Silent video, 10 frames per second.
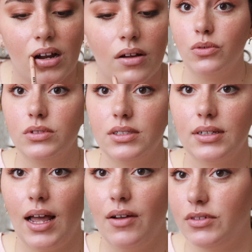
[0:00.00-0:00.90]
Don't
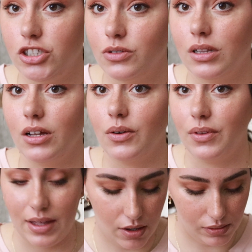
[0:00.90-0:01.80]
ever do a look
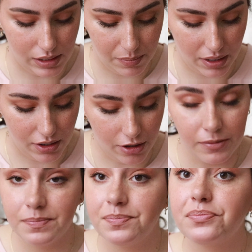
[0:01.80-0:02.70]
without lip liner.
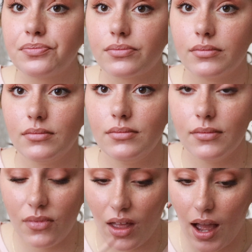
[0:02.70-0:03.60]

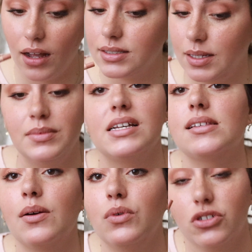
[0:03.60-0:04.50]
Some
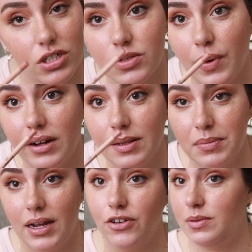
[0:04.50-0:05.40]
days I will just wear
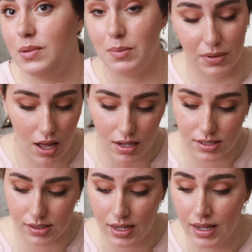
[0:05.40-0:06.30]
lip liner and lip
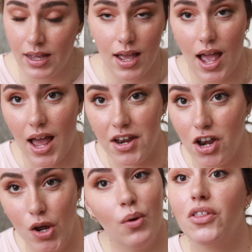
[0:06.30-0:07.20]
gloss
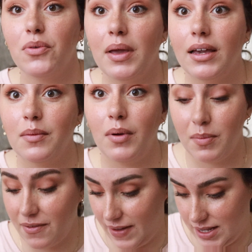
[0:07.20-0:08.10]
and no other makeup
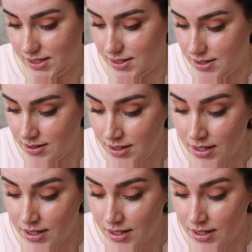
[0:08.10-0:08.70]
on my face.